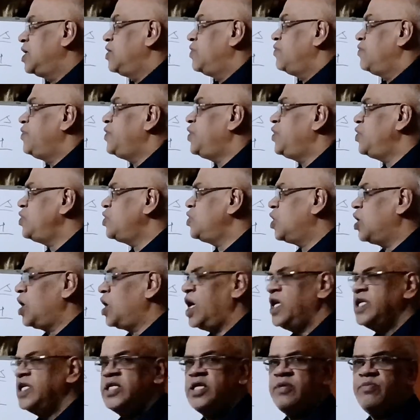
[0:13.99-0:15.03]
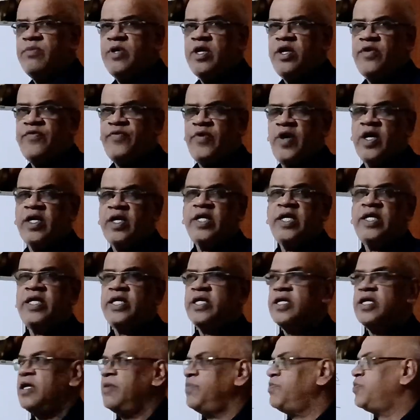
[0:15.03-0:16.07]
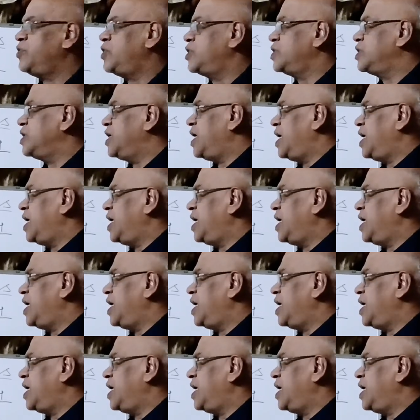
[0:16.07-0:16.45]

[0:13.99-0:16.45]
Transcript: We use large number of organic compounds.